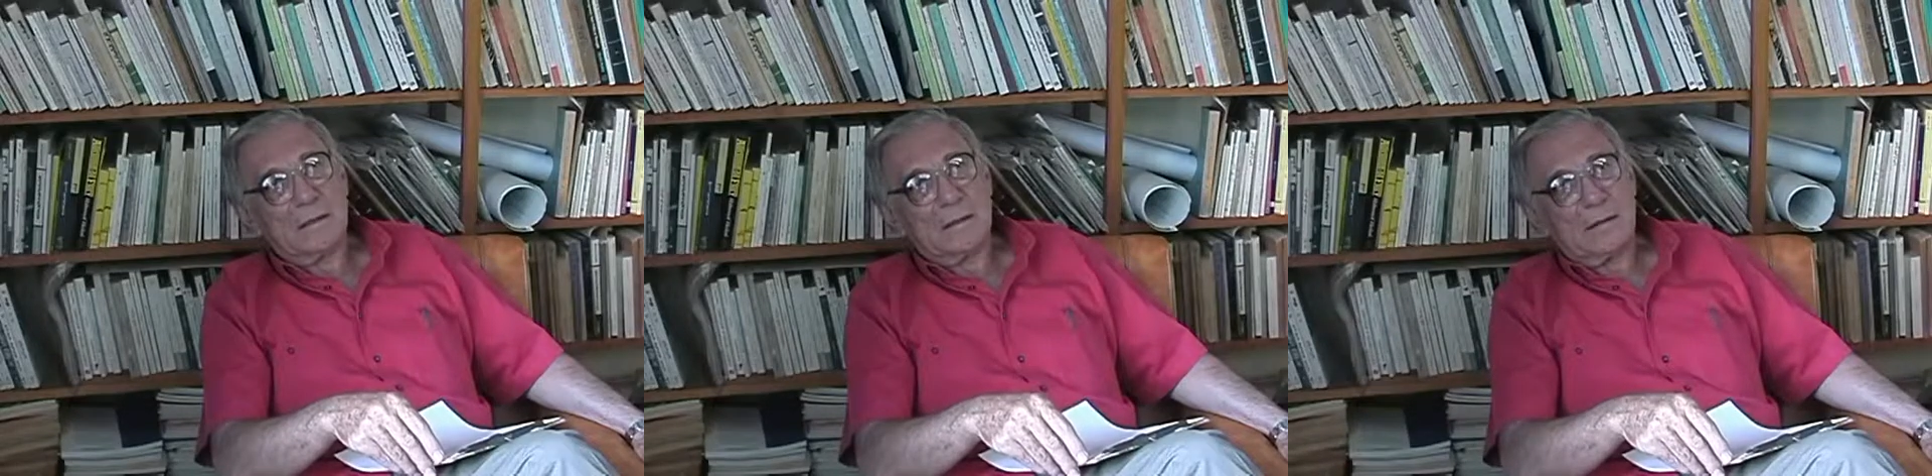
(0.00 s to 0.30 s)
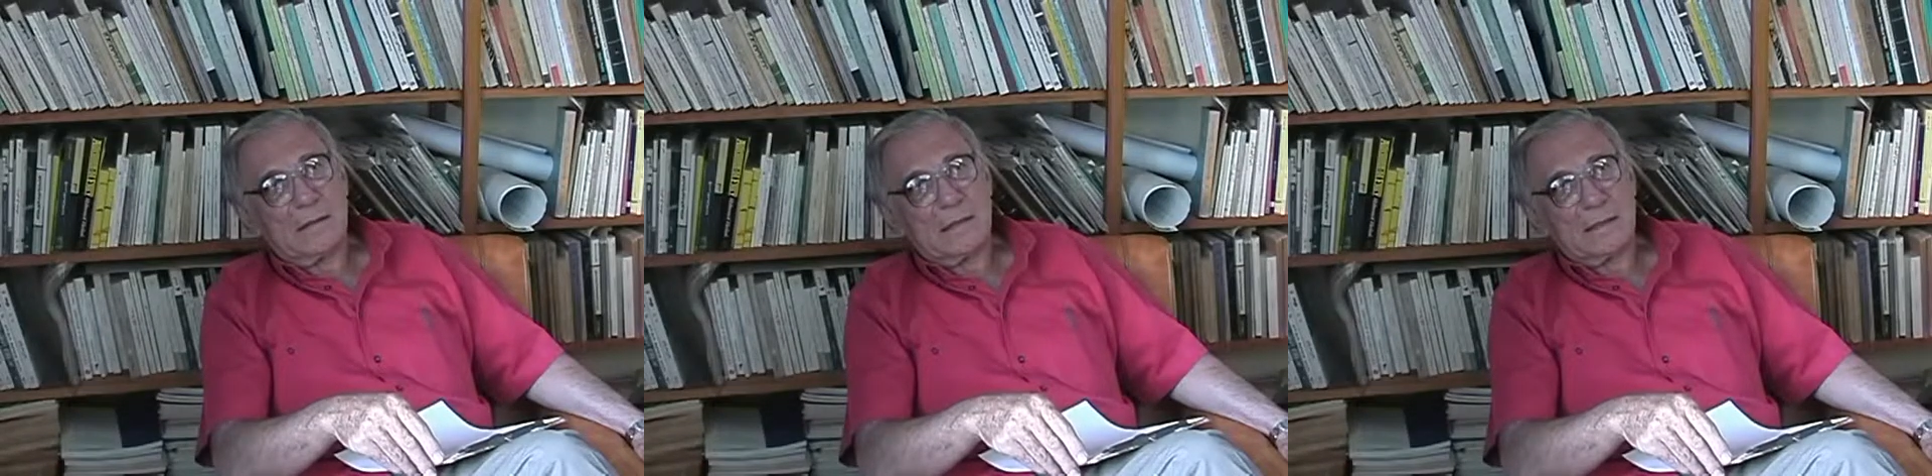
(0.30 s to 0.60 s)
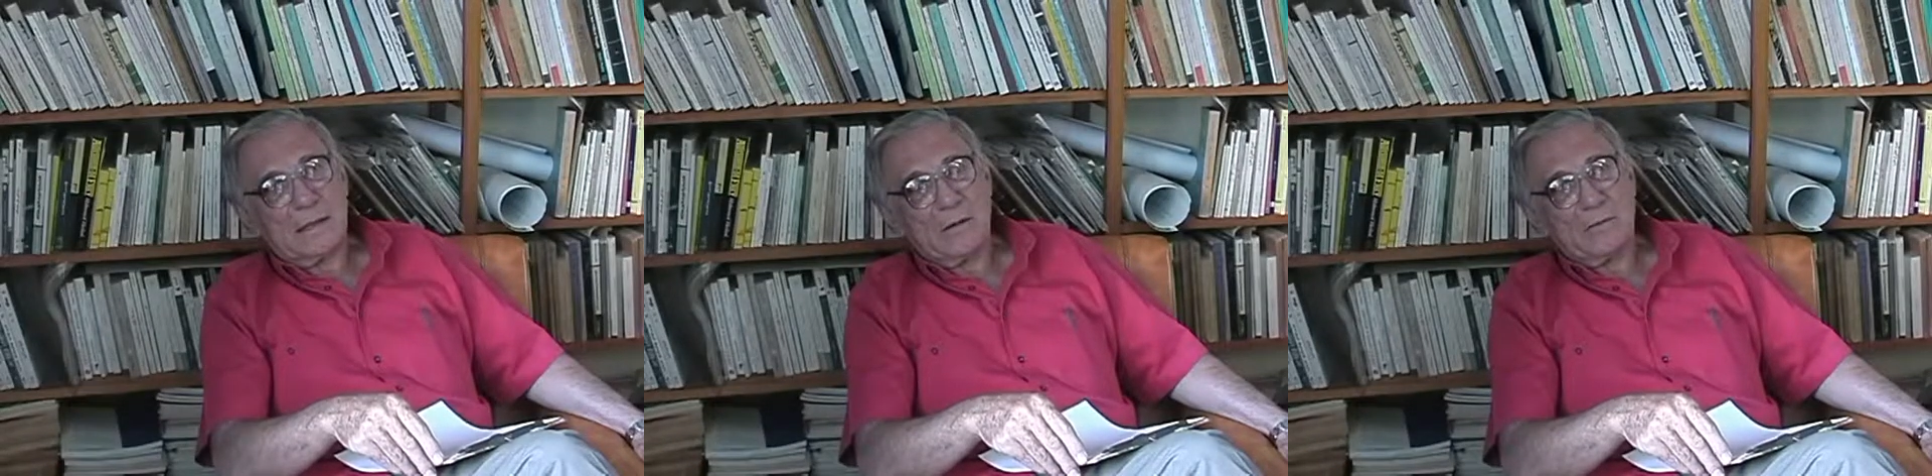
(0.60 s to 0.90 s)
that
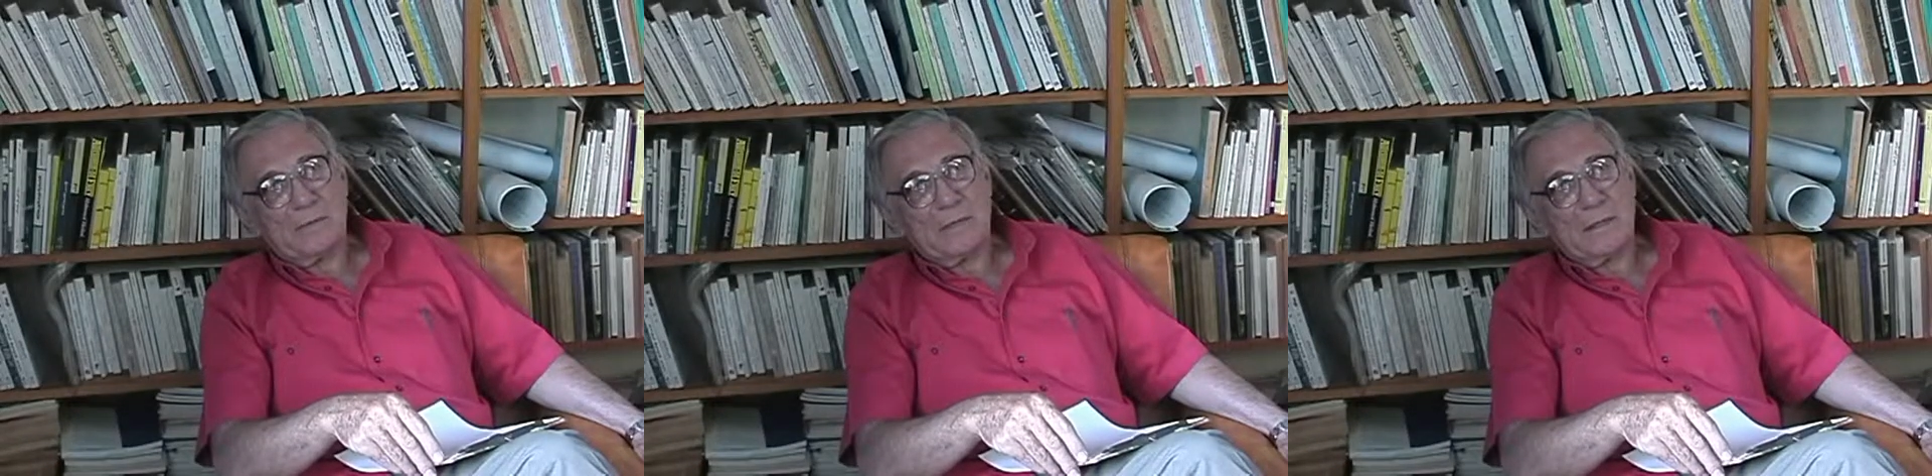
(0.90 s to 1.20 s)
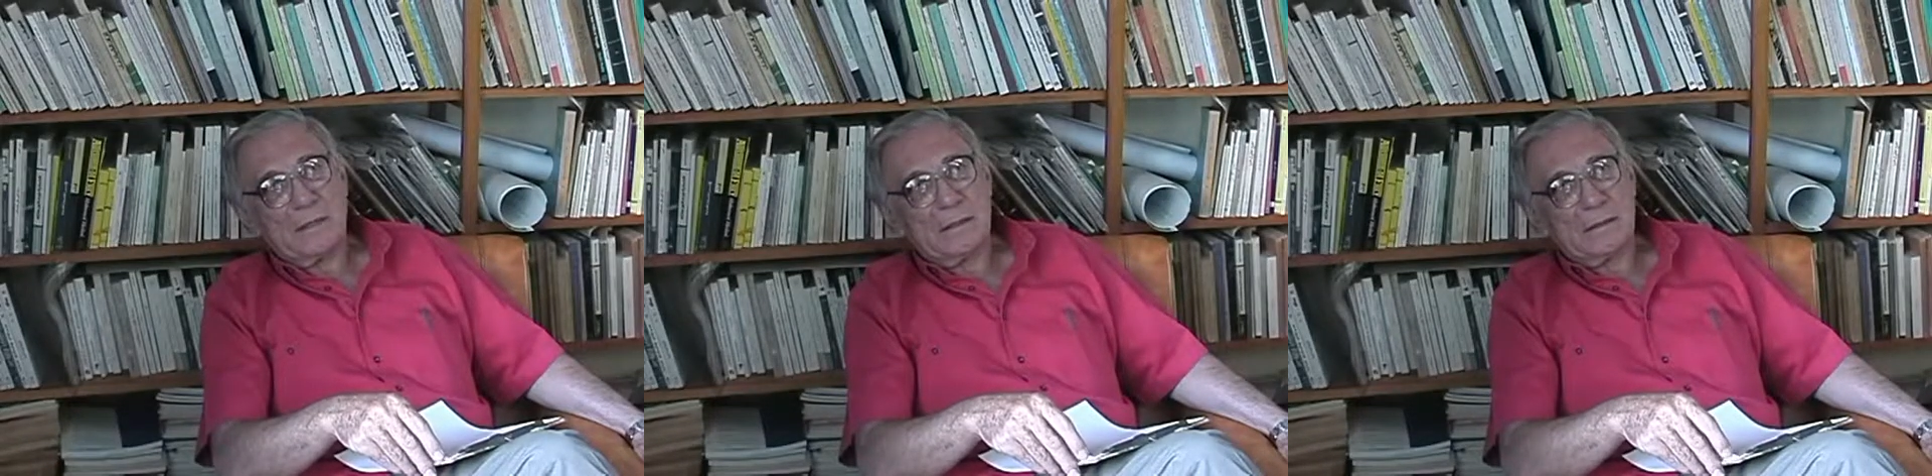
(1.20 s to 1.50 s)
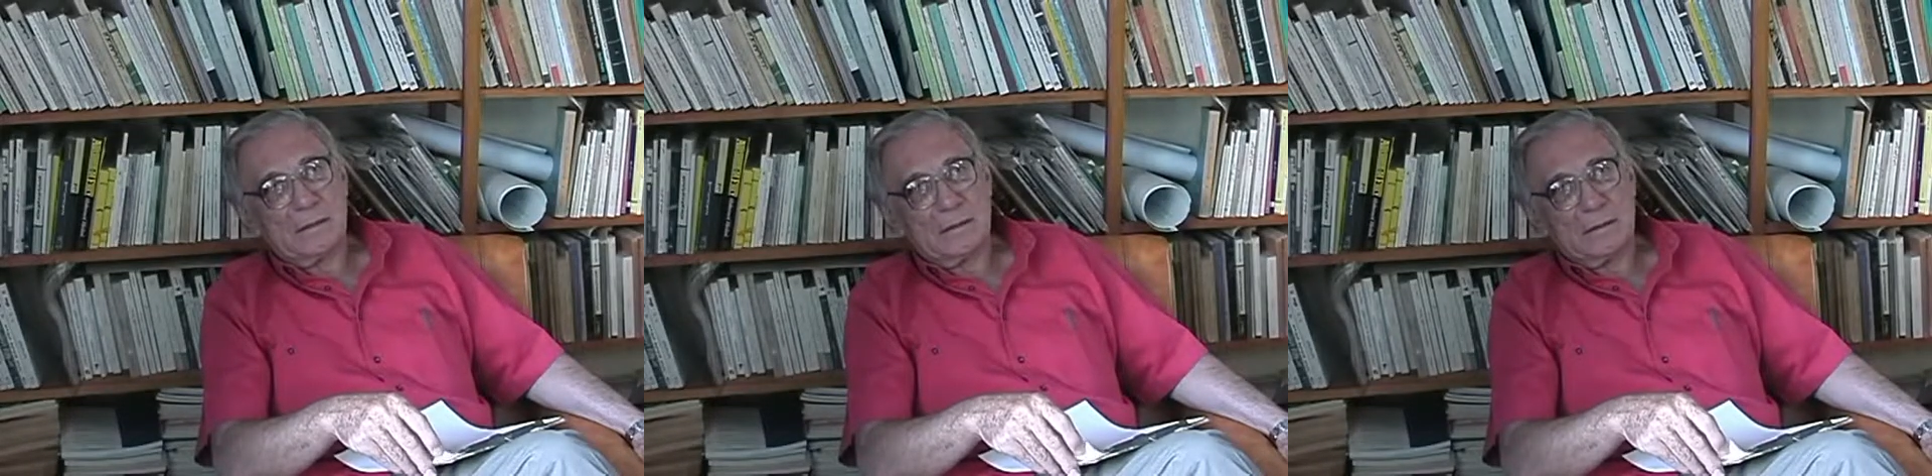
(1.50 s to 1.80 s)
I would be
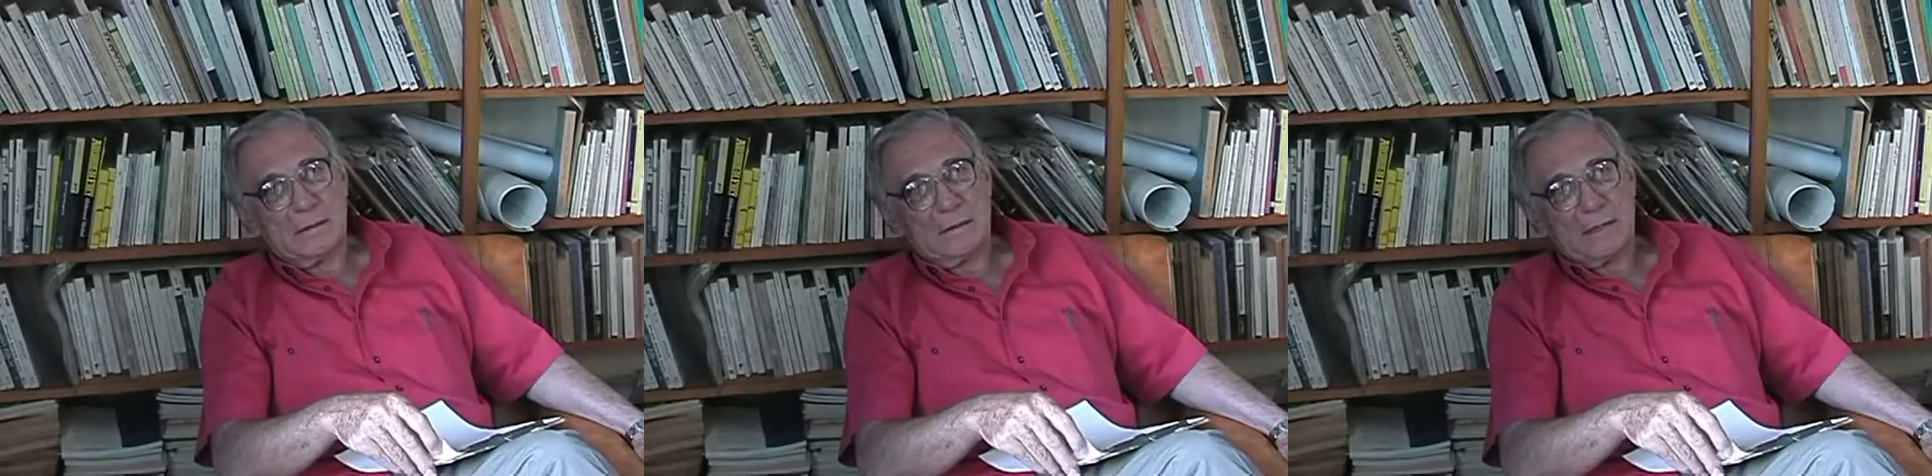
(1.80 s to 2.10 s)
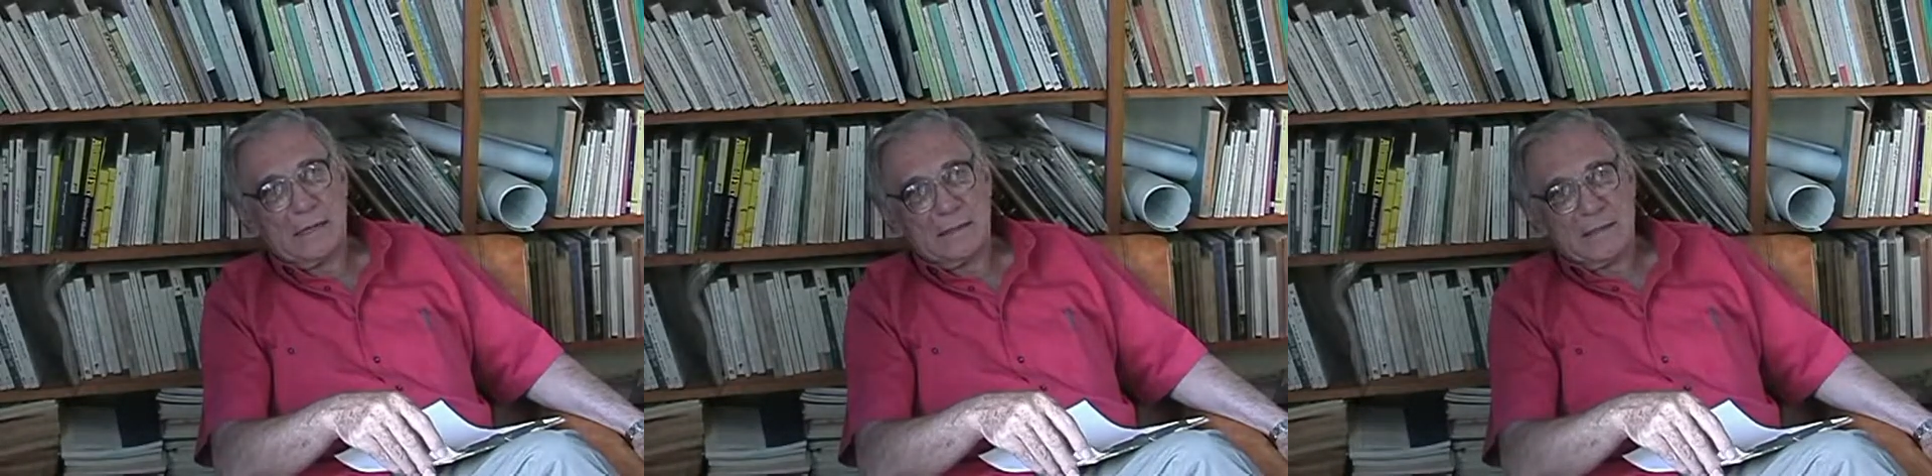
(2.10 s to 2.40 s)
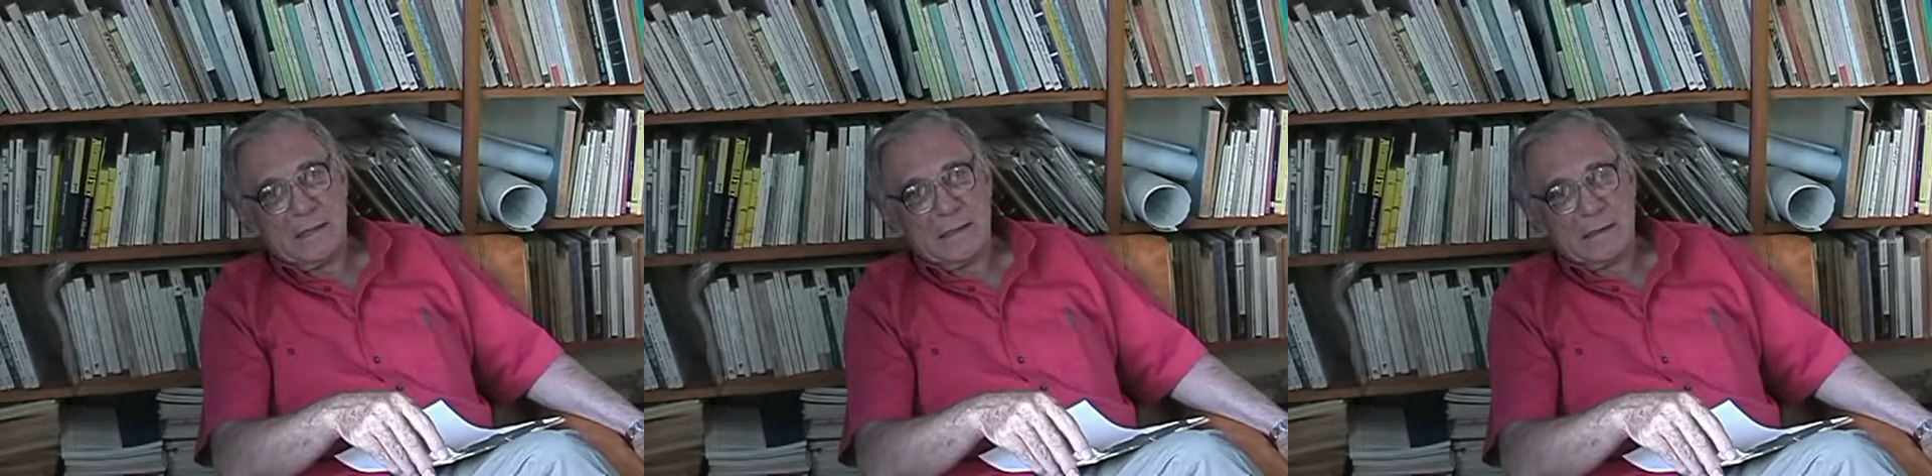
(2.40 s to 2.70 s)

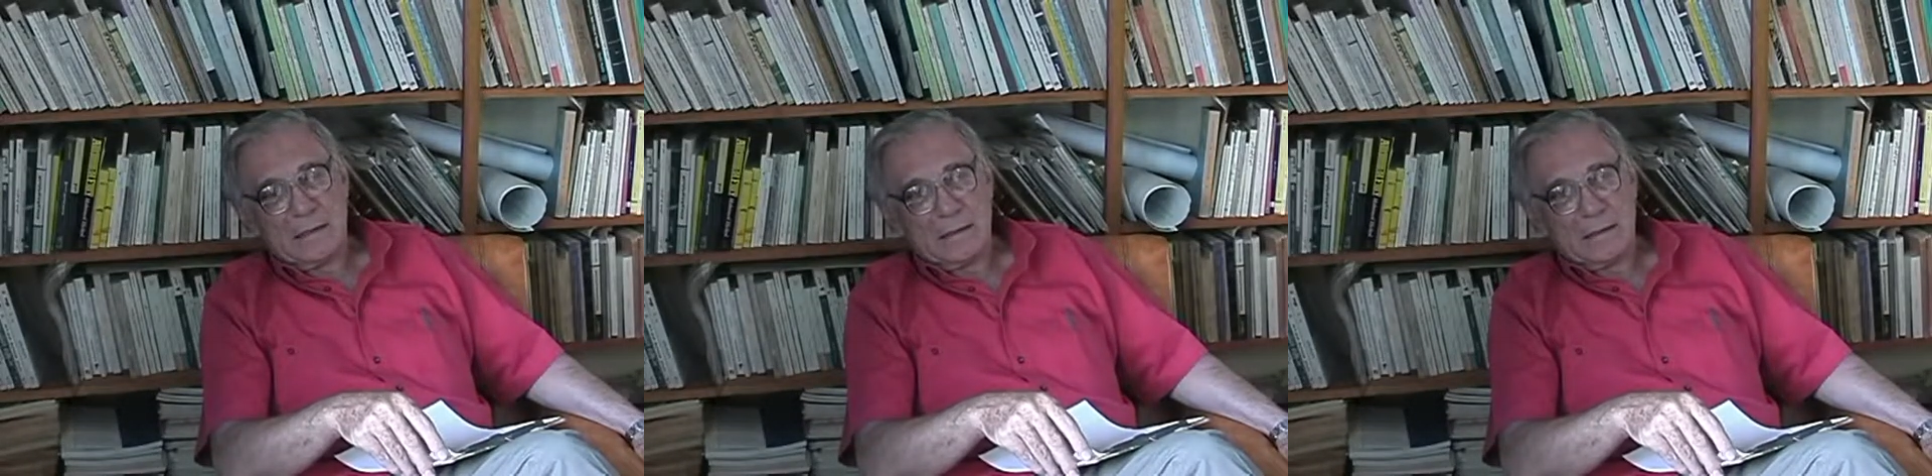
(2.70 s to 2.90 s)
writing